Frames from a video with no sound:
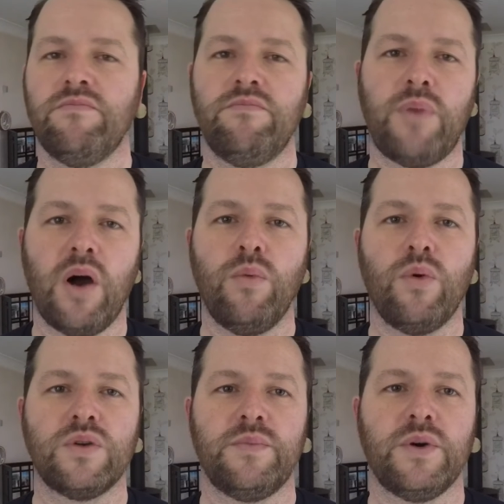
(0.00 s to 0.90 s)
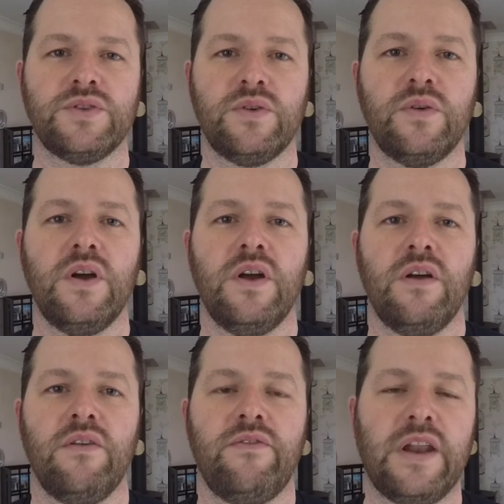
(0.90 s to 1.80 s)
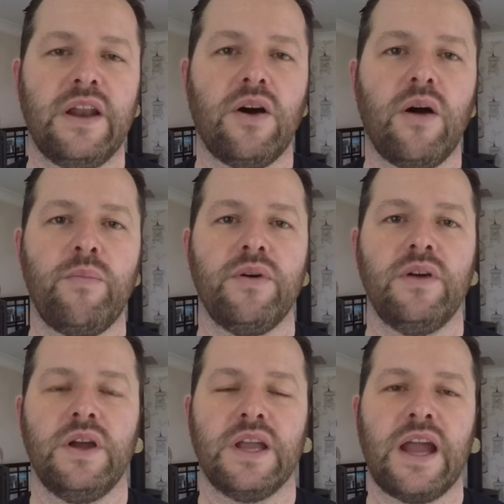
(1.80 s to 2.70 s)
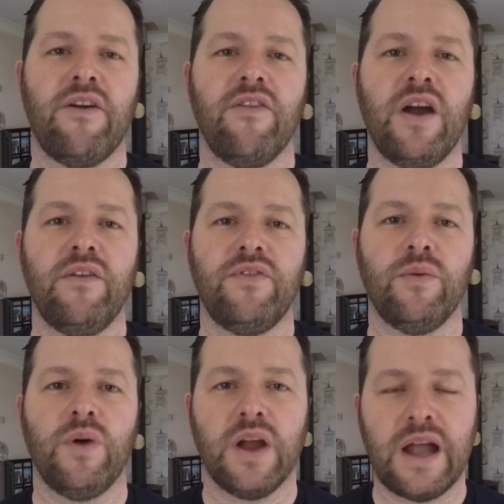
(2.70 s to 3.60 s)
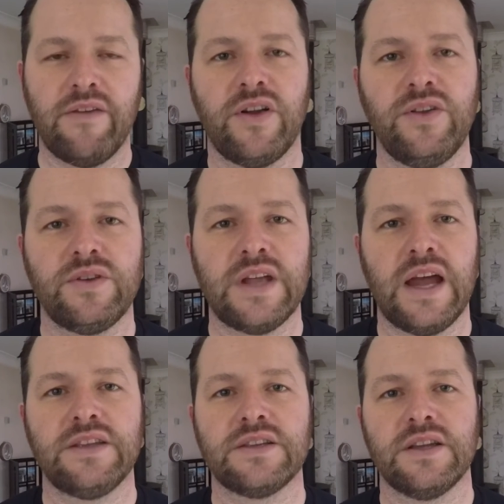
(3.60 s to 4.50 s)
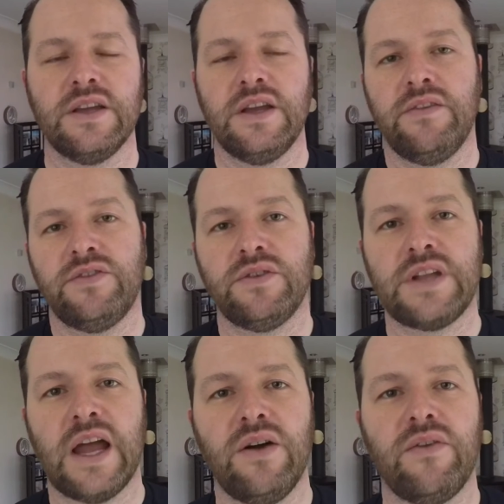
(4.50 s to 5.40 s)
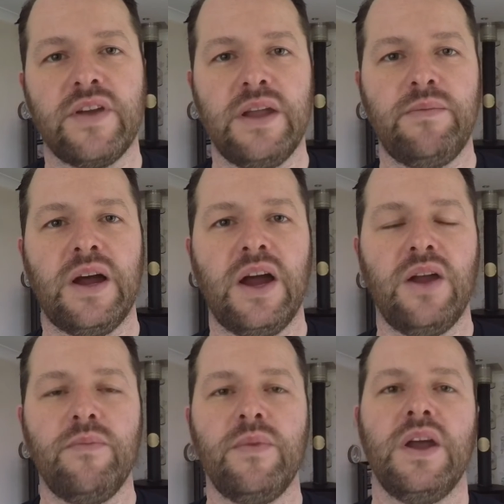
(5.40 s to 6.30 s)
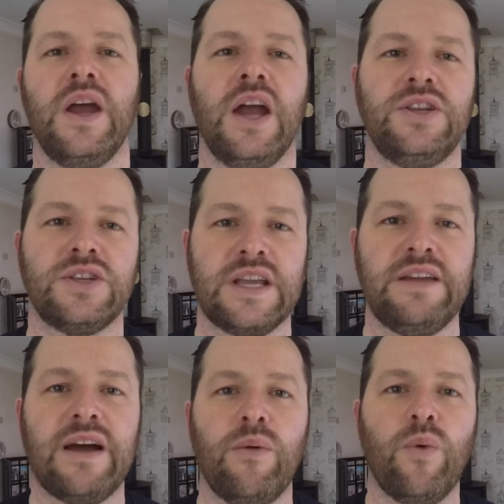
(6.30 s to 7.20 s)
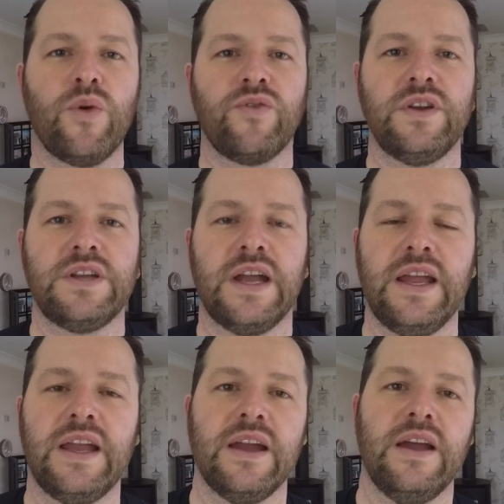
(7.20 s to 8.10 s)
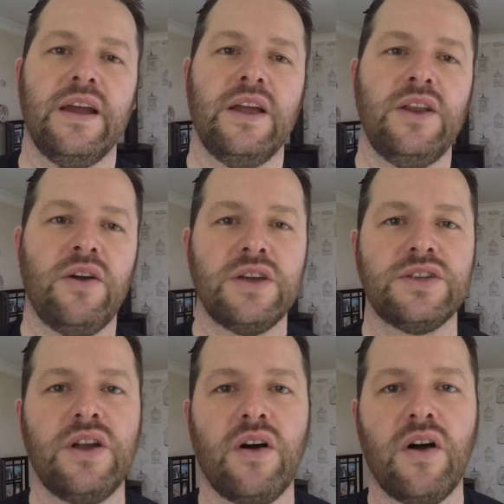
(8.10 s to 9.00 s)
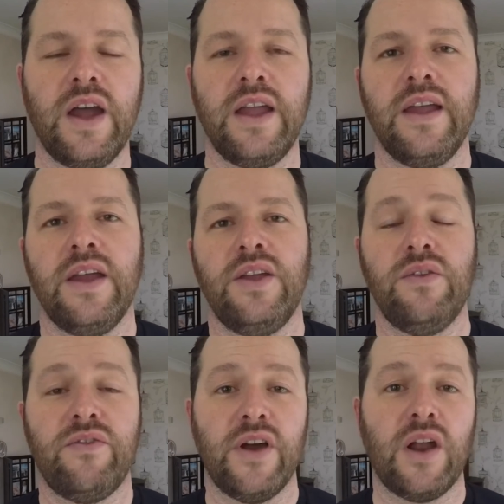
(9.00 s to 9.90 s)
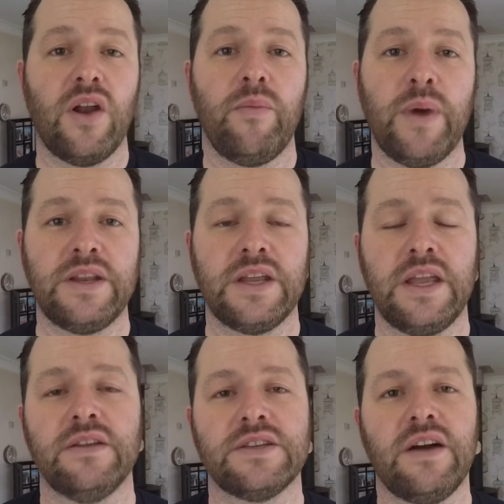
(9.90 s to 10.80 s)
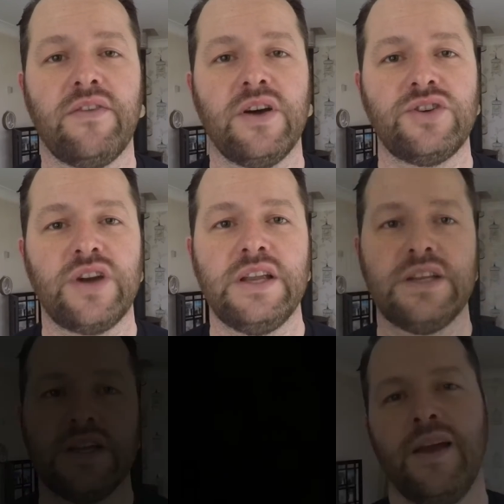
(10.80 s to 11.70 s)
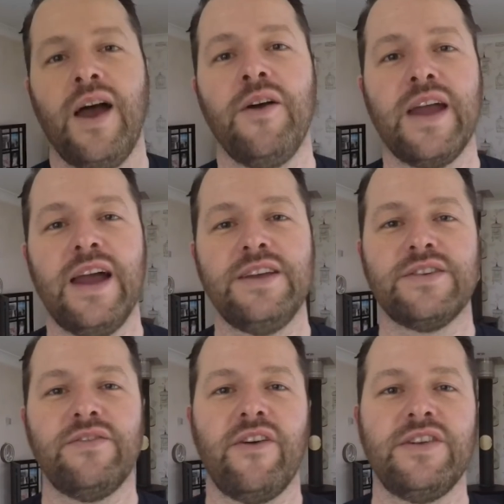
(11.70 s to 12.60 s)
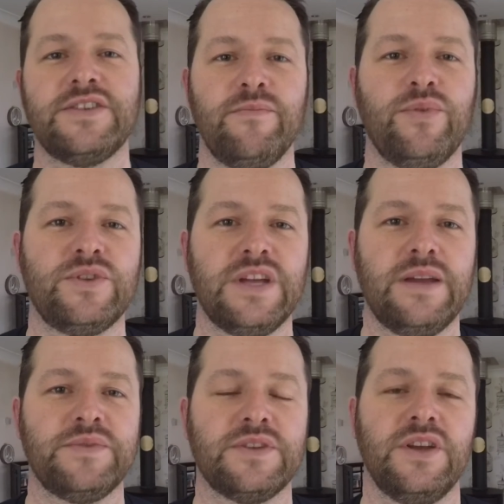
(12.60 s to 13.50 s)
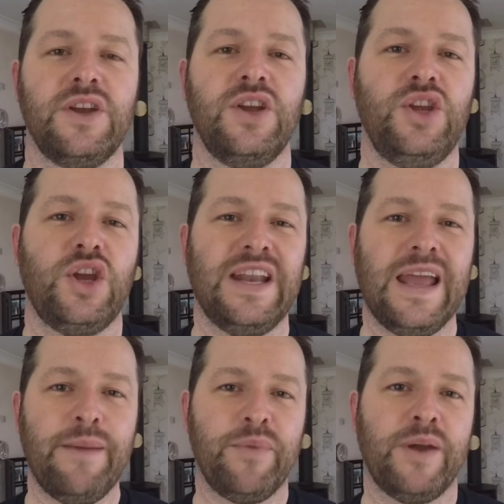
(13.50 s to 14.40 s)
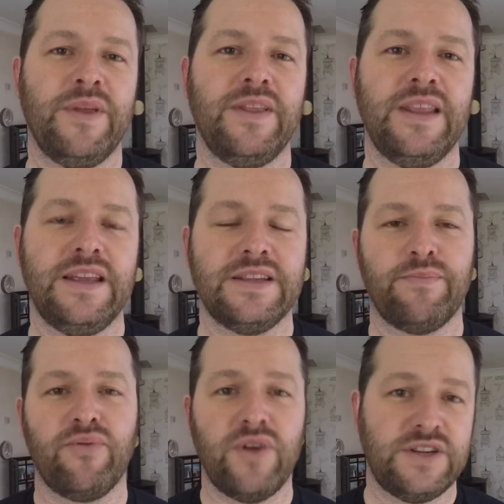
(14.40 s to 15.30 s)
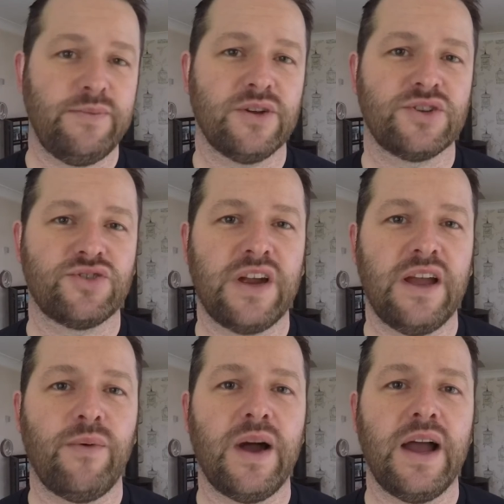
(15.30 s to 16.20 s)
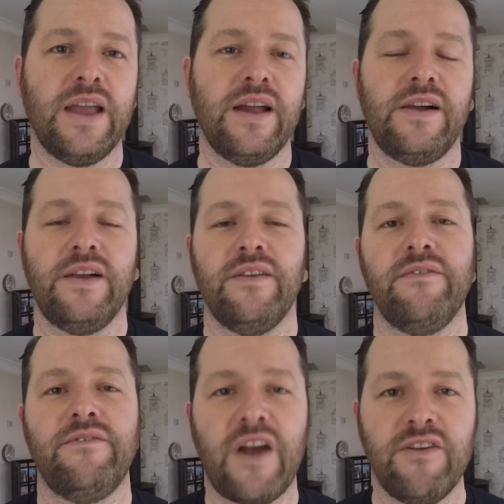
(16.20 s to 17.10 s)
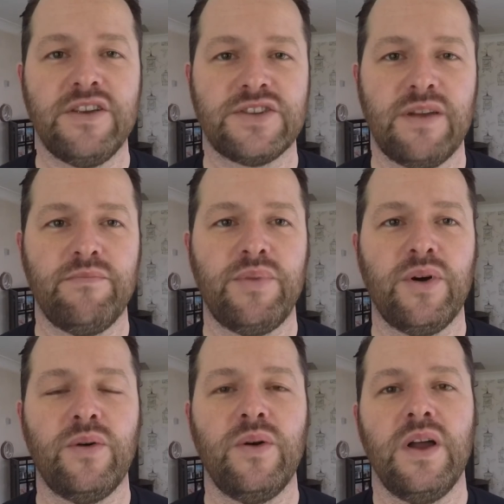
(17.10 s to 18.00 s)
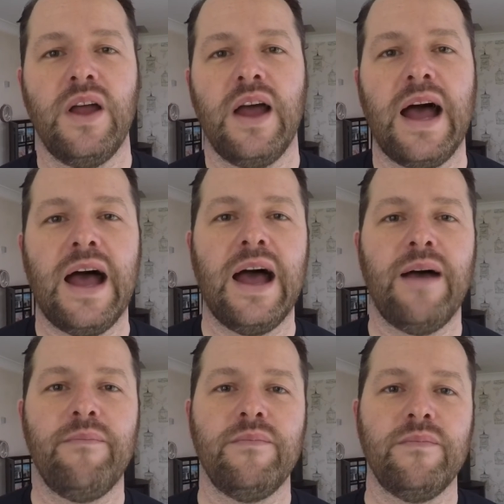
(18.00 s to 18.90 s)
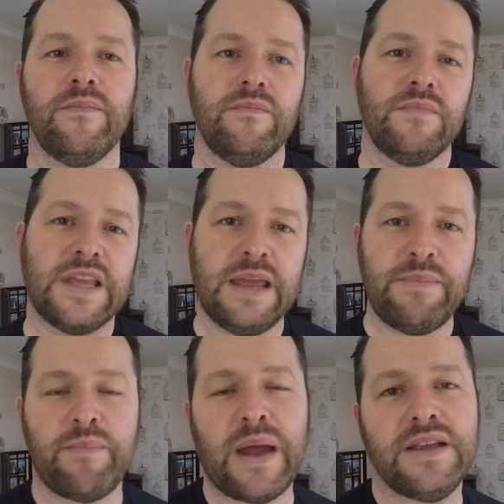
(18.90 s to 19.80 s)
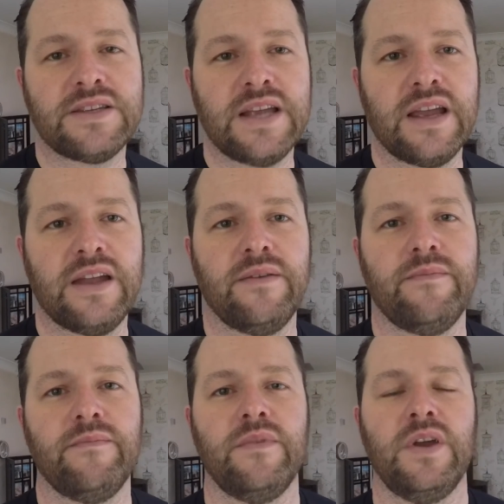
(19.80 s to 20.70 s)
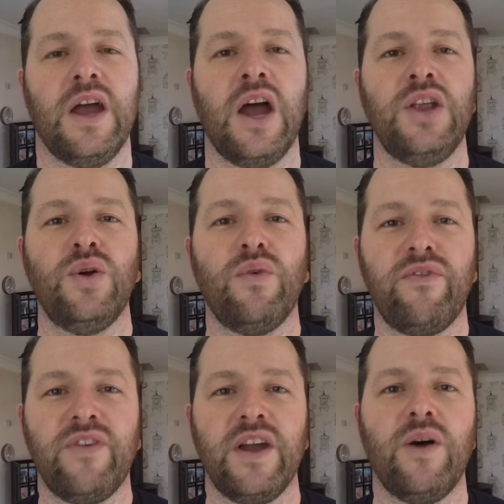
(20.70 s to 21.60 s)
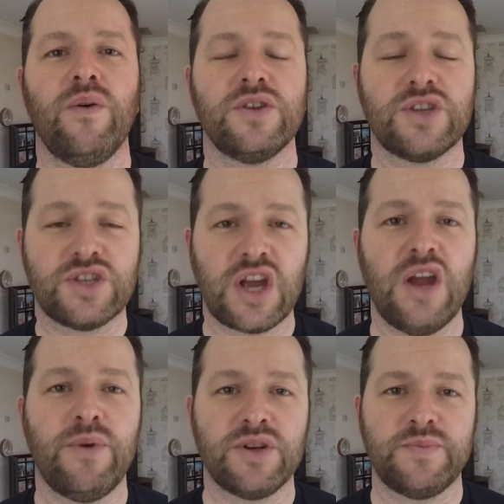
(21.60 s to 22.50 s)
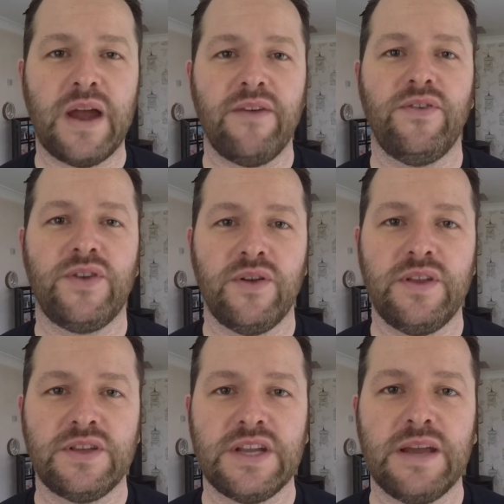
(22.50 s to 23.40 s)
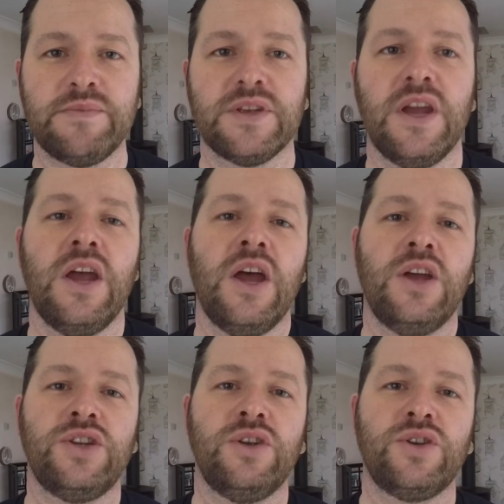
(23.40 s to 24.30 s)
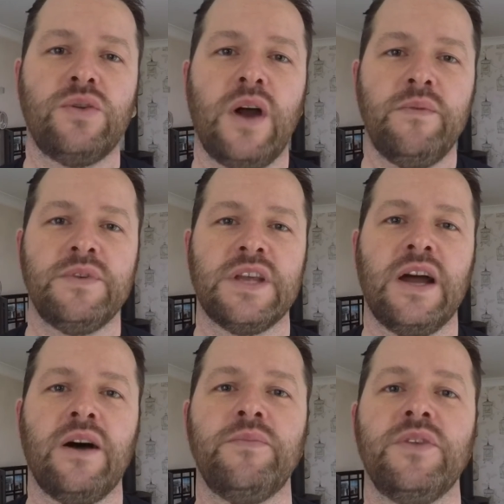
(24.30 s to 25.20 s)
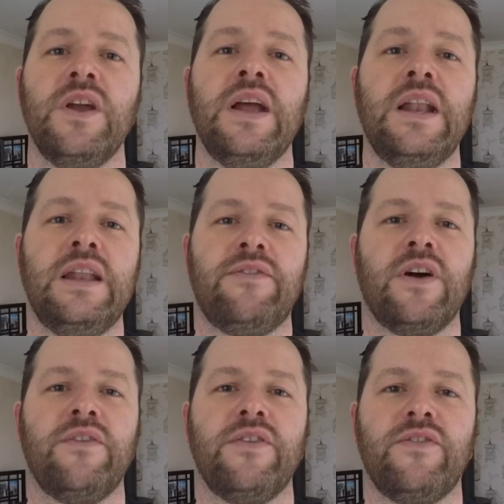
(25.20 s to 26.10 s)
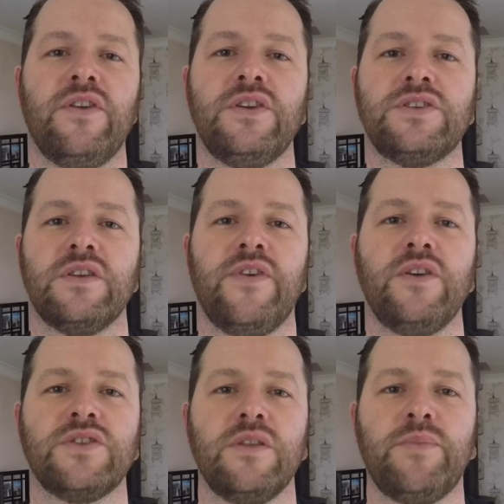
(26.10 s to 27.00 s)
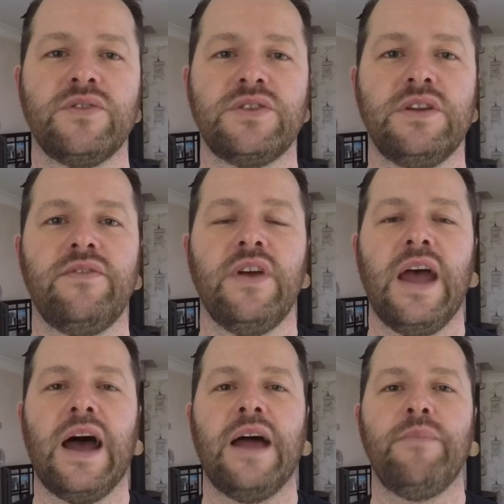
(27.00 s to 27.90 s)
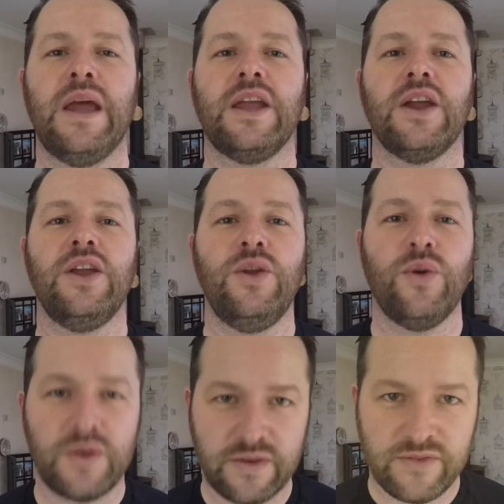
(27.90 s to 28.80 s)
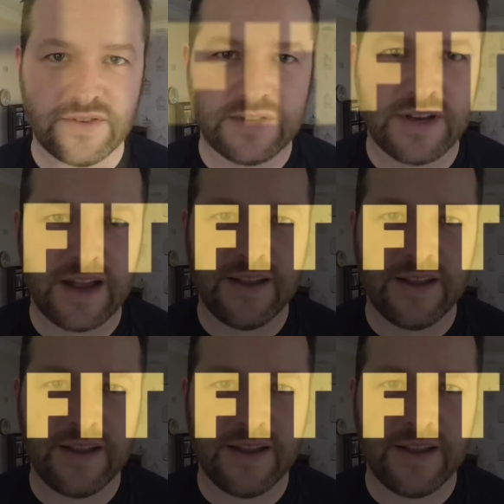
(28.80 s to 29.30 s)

Buy a water bottle, fill it up, carry it around for your work, have it on your desk. If it's your day off, keep it at home, and just keep that water intake nice and high. You'll feel a lot better. Keep yourself hydrated. Okay, so very simple tips. You can implement these pretty much straight away. Very simple. Um, keep it basic and you'll feel so much better if you're doing these tips. As usual, hope this helps. Live life to the fullest, focus on the positive, and make your difference today.